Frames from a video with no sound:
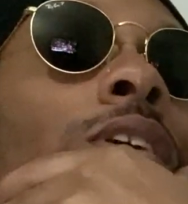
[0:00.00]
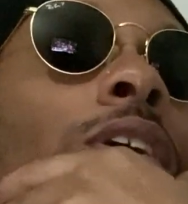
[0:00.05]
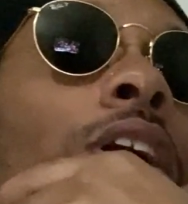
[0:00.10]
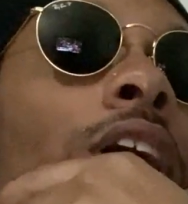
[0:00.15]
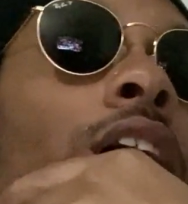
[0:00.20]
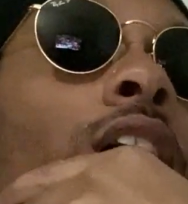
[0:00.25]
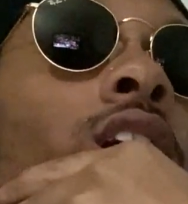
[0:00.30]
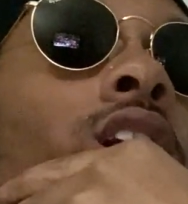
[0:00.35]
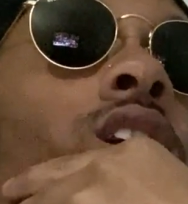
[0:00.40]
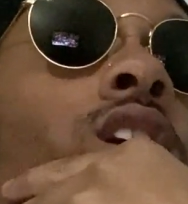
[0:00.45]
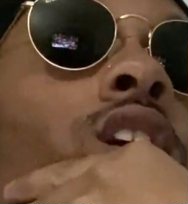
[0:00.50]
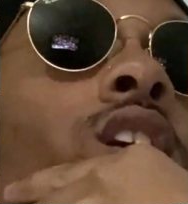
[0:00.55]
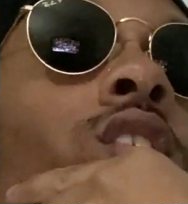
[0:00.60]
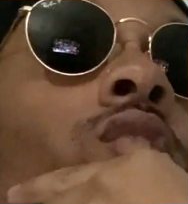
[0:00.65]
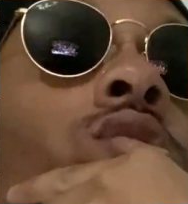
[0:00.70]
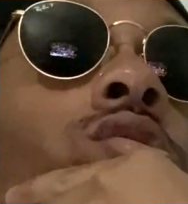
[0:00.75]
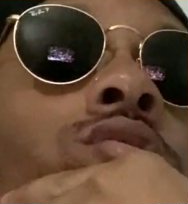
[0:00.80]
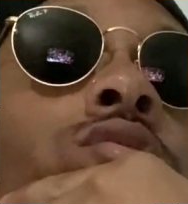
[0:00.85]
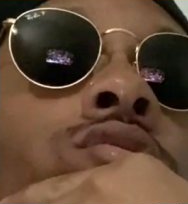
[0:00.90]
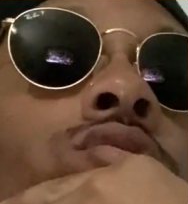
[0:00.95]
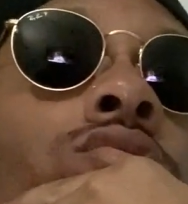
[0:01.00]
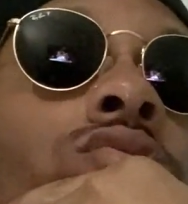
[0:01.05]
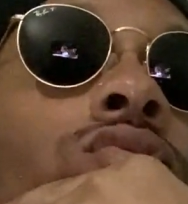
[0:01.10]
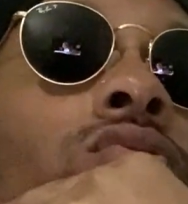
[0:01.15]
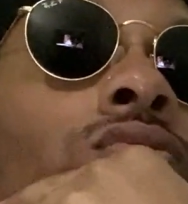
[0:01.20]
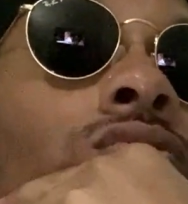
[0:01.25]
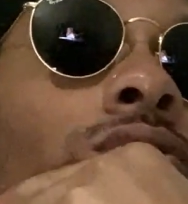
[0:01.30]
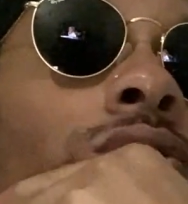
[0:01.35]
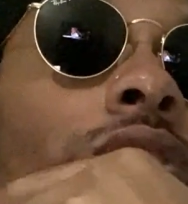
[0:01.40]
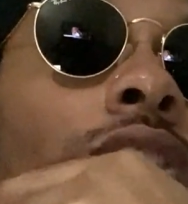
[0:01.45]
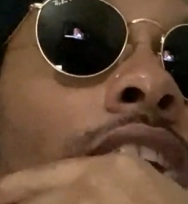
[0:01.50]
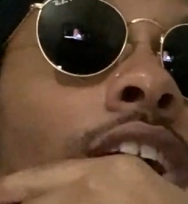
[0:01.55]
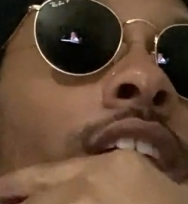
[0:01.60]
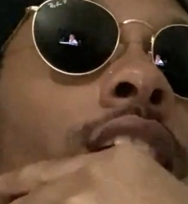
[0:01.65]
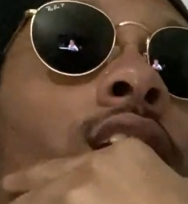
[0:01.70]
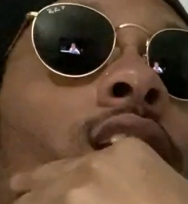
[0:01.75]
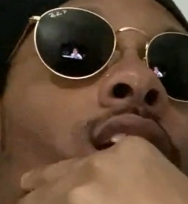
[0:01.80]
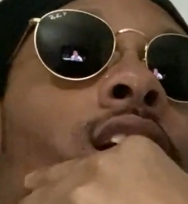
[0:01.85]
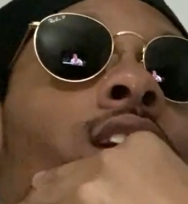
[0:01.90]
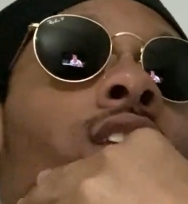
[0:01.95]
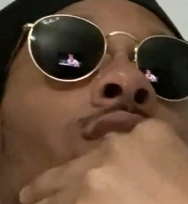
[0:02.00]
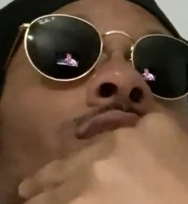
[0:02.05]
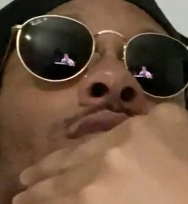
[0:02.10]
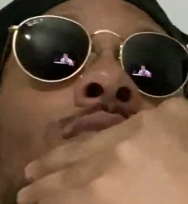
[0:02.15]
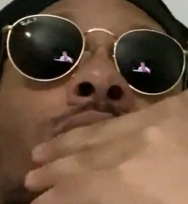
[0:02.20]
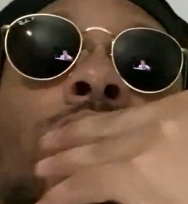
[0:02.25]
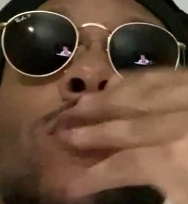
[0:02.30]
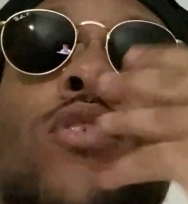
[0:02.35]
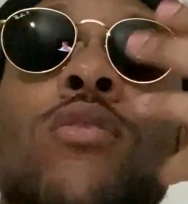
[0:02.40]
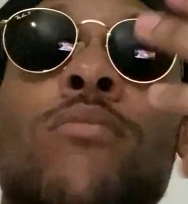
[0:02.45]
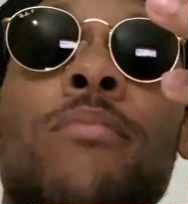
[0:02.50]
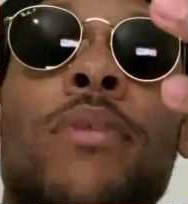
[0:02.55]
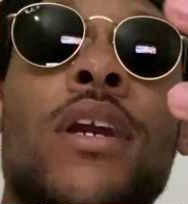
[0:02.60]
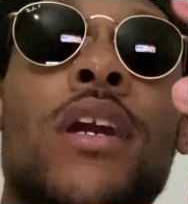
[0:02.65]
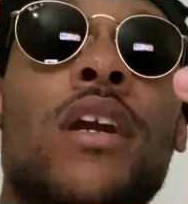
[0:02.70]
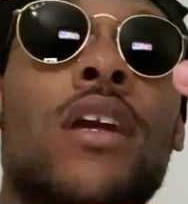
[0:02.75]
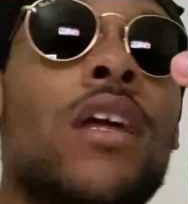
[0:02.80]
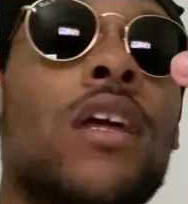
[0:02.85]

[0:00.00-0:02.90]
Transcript: I ain't gonna hold you. I ain't got no bed.